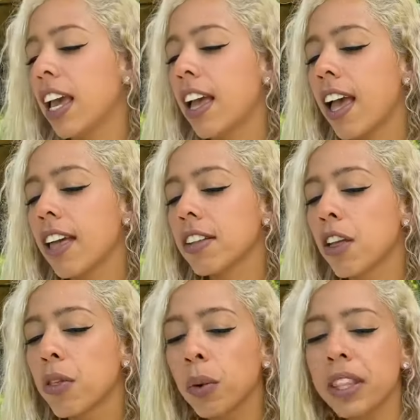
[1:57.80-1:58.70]
and
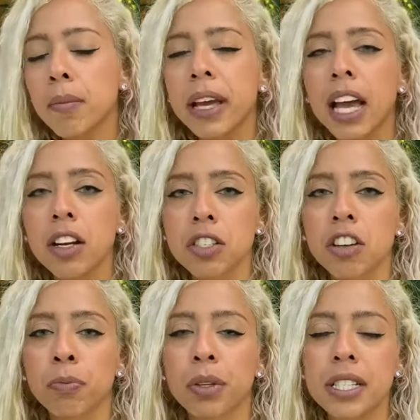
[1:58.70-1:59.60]
the way that my higher
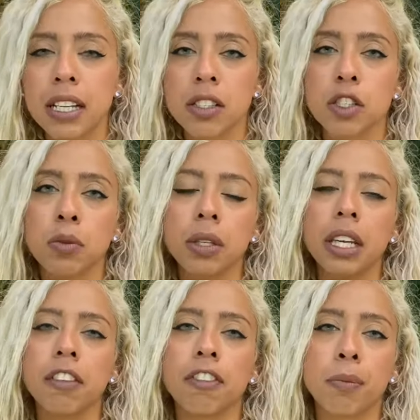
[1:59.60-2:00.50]
self presents to
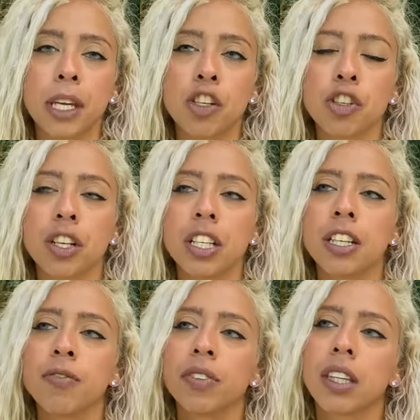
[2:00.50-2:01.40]
me information
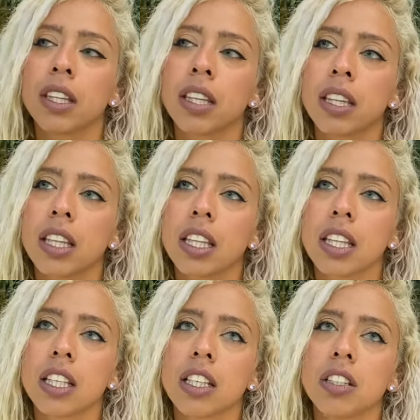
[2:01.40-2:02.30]

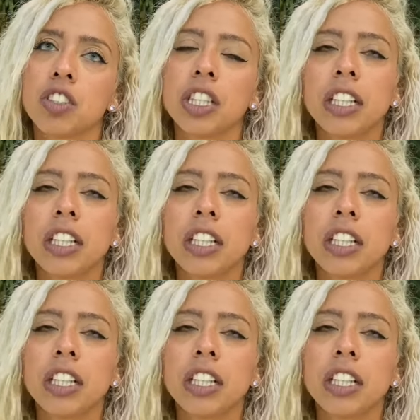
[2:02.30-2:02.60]
she